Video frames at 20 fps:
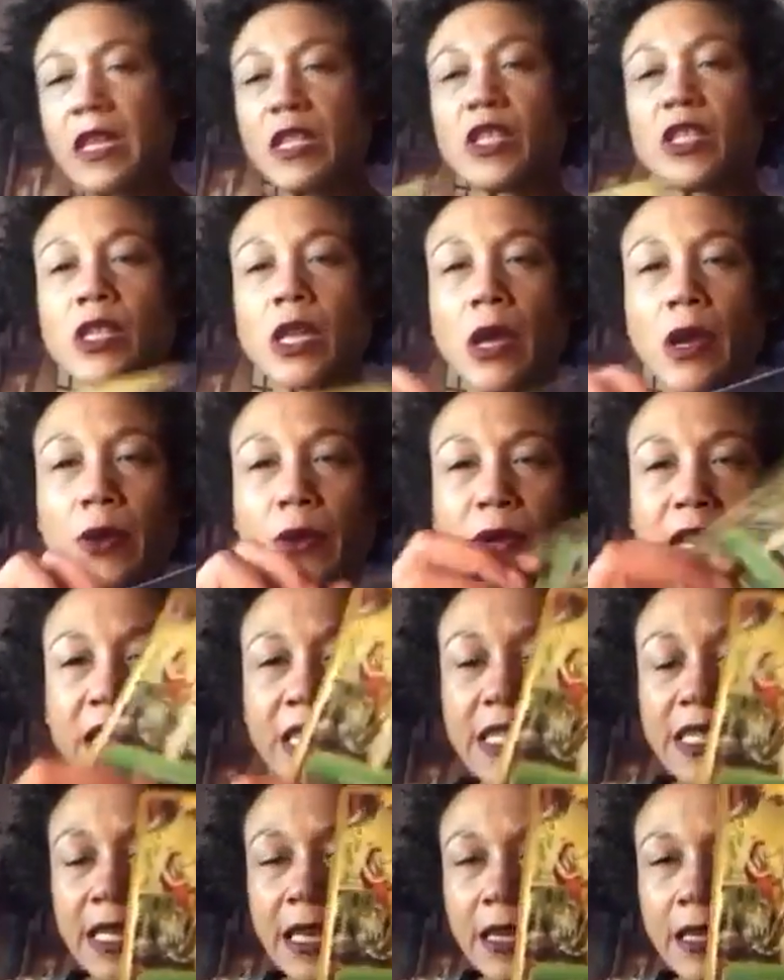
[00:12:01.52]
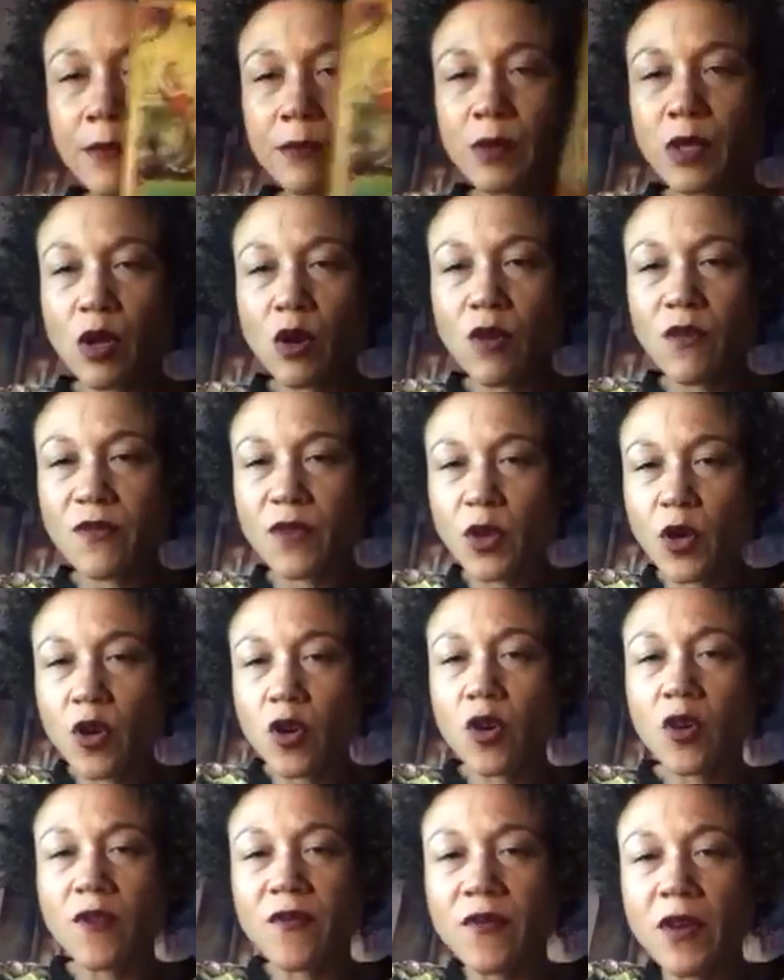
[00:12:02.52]
So in terms of
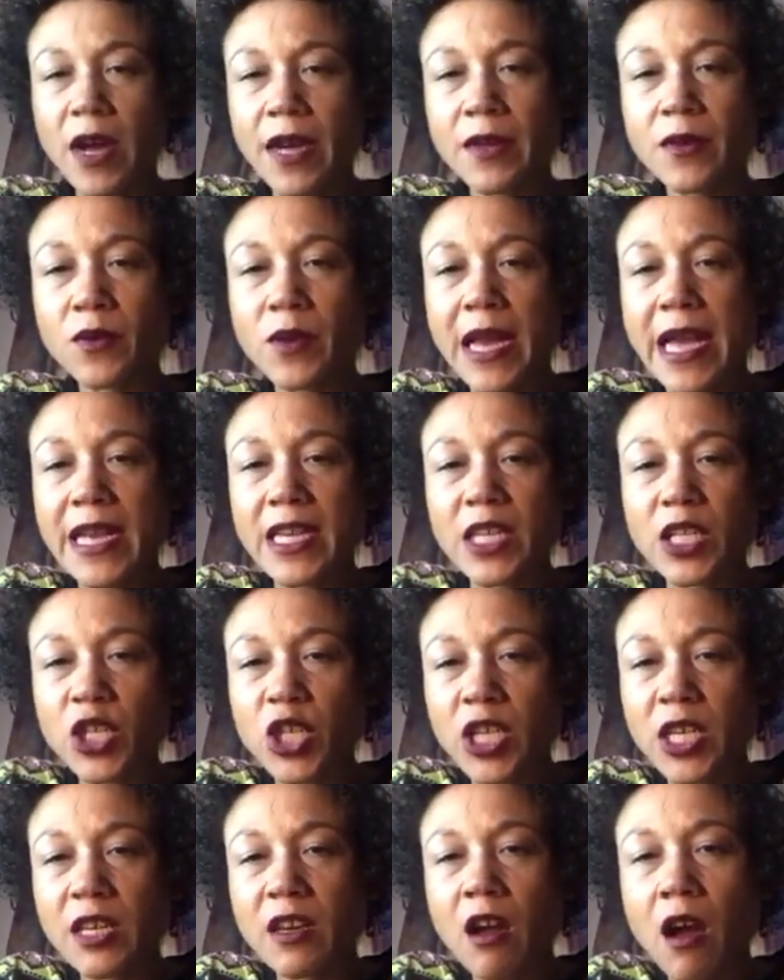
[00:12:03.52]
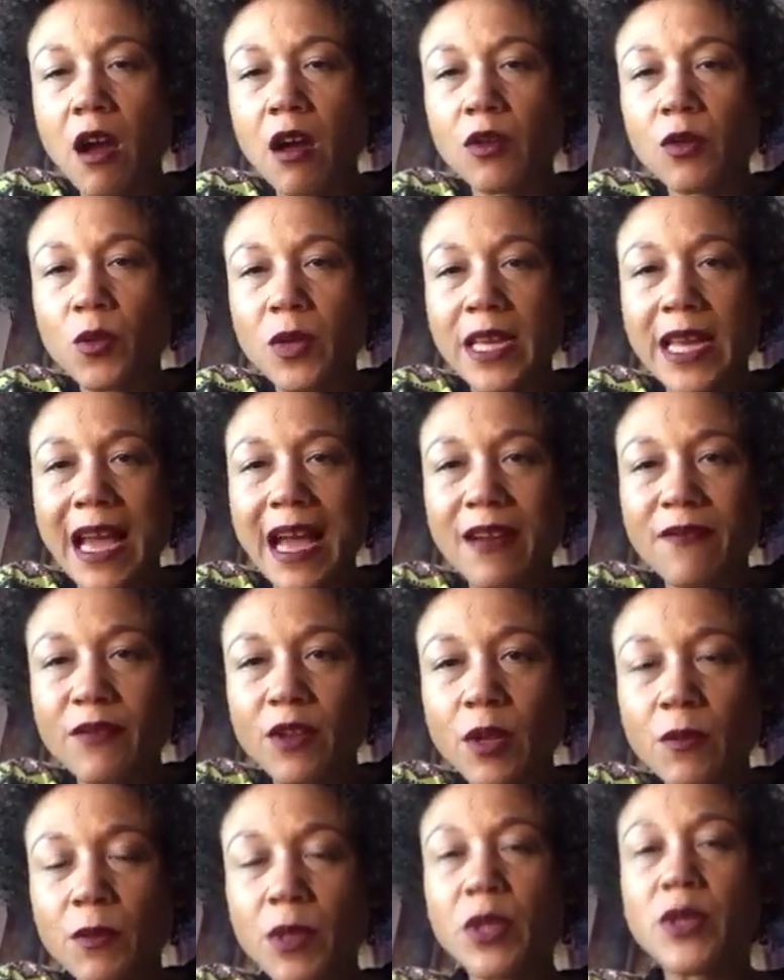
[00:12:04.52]
your final energy card, we
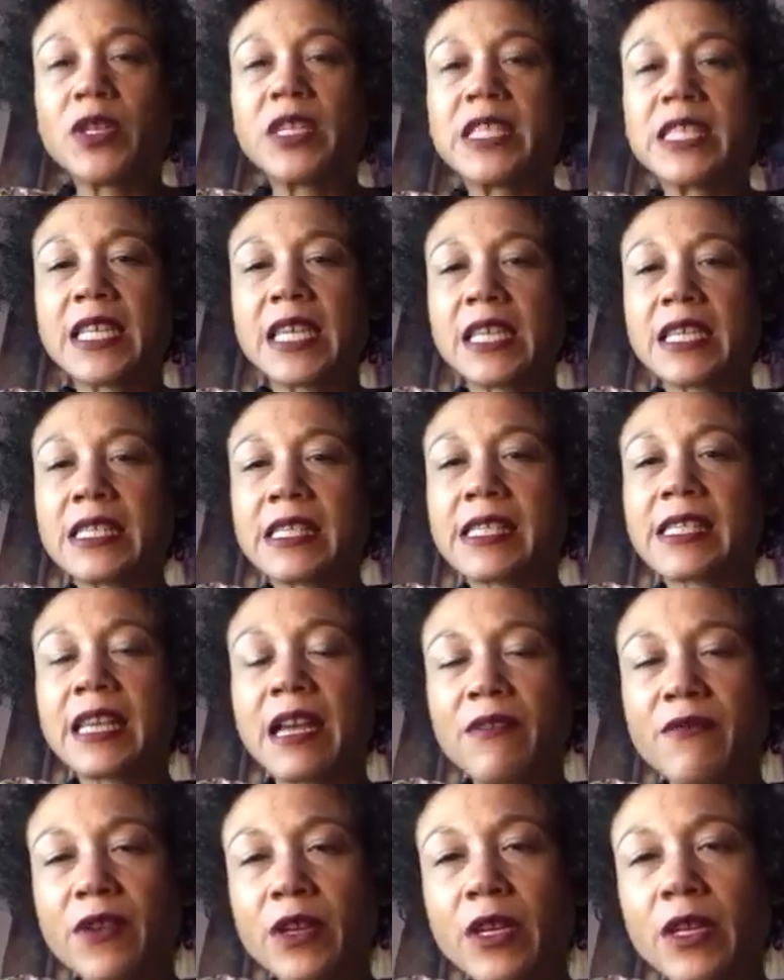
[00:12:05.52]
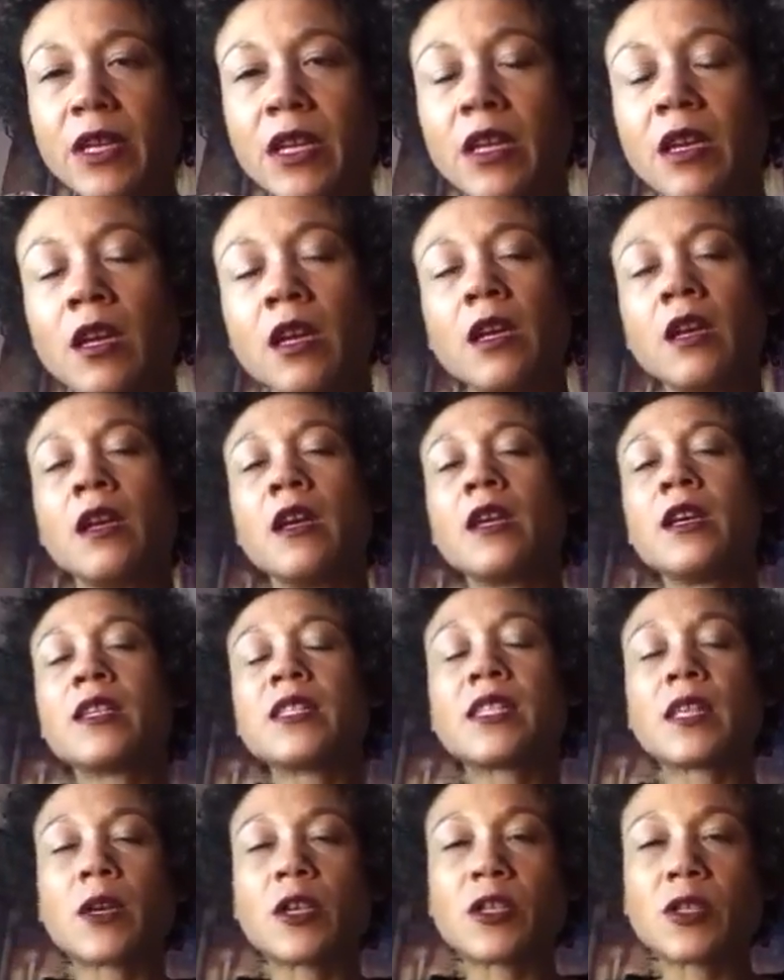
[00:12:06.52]
have community in 7.
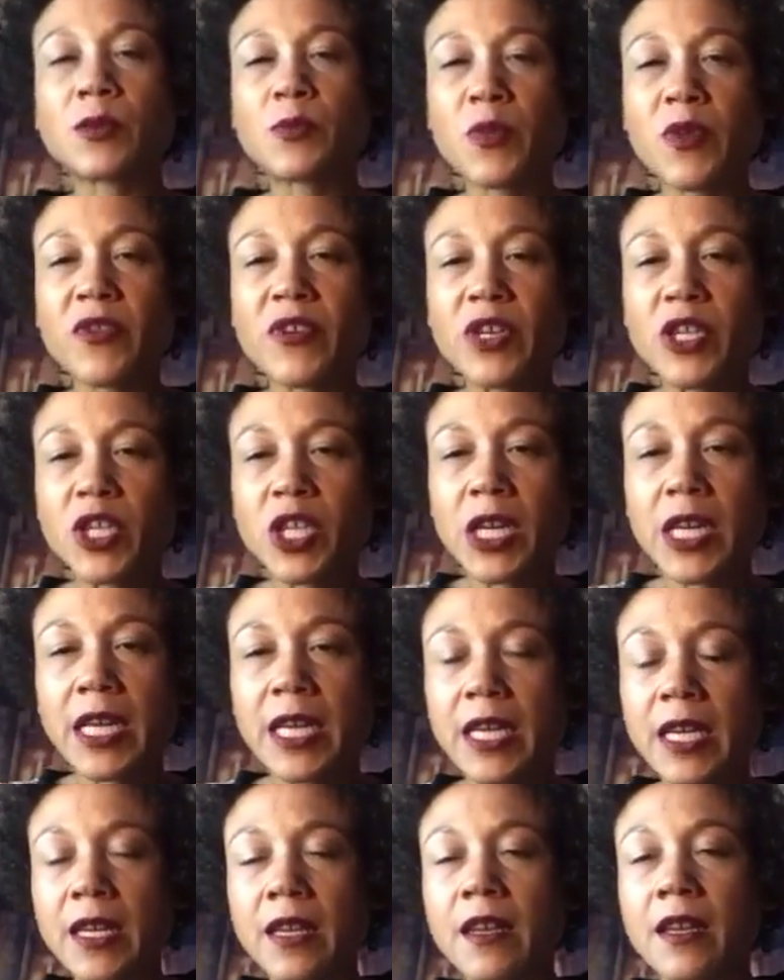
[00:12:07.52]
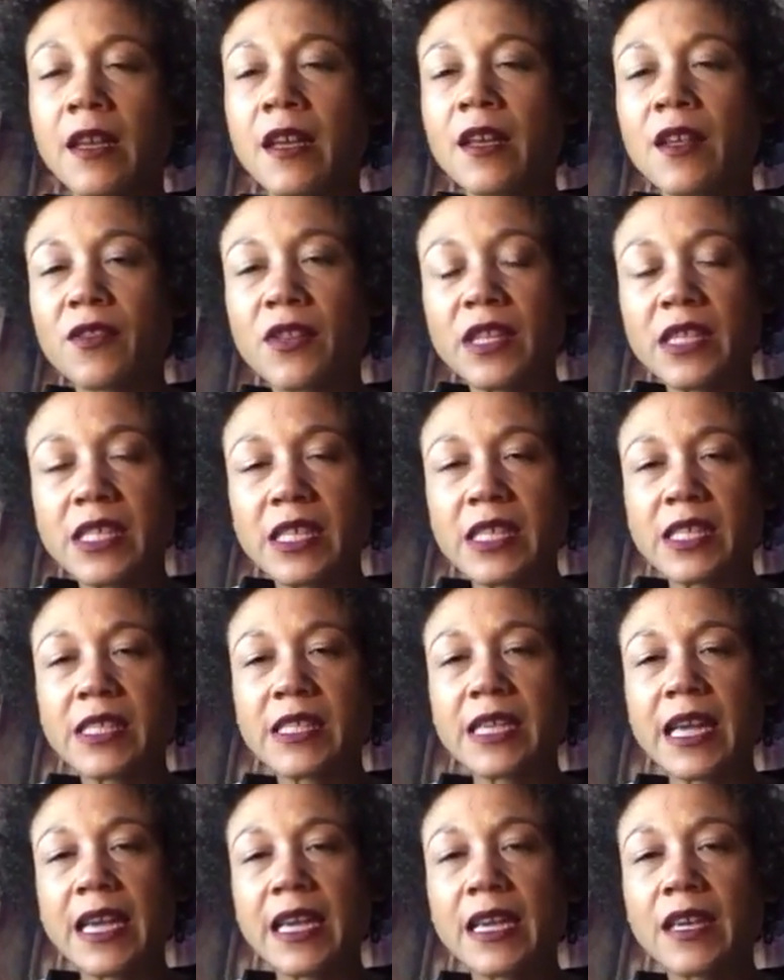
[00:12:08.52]
So spiritually, this is
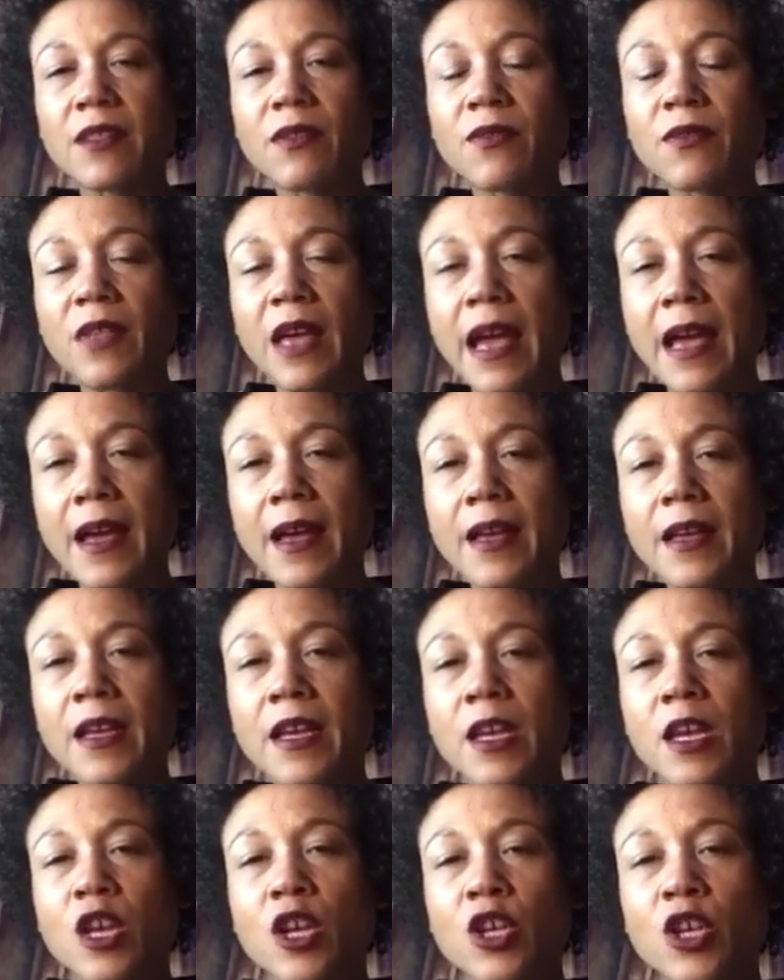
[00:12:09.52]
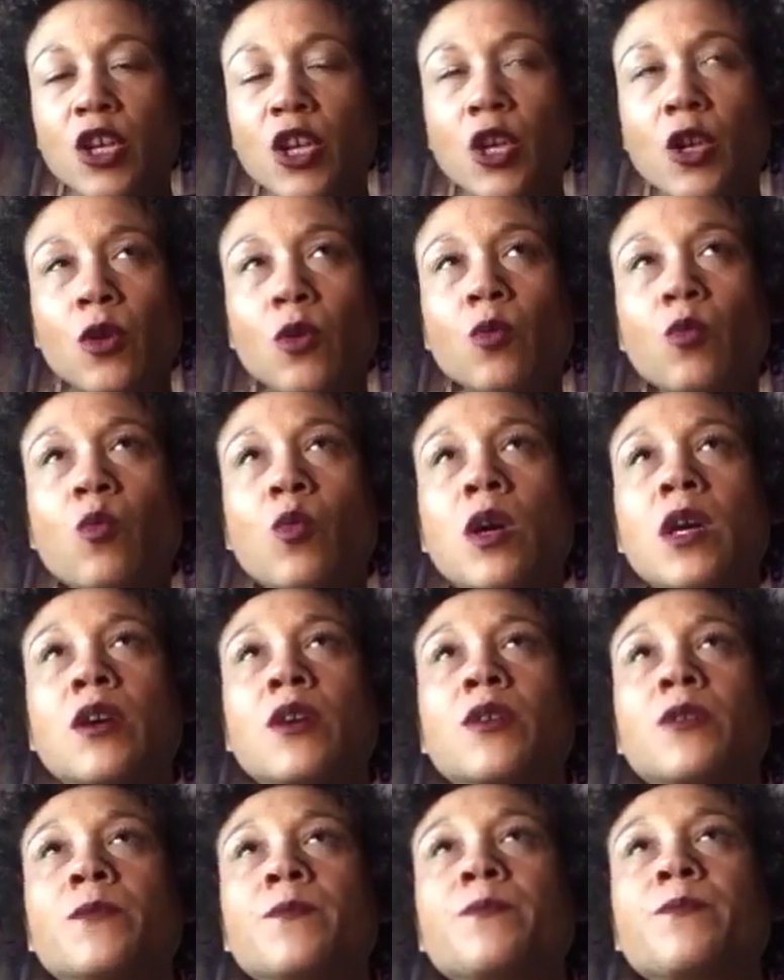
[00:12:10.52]
saying that you
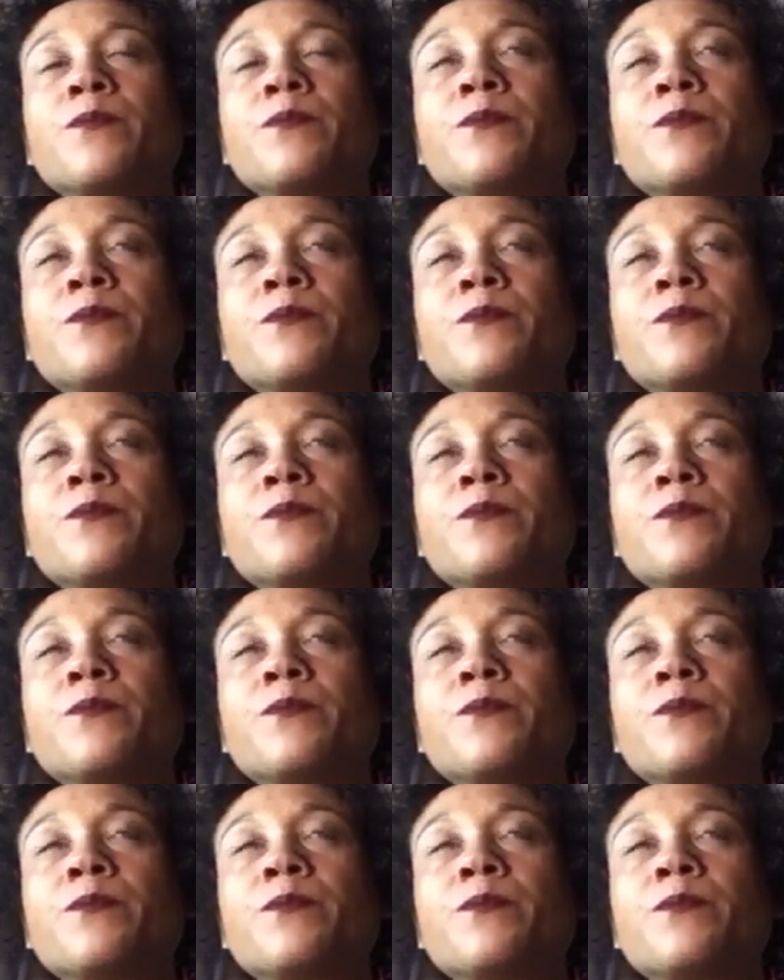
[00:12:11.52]
will,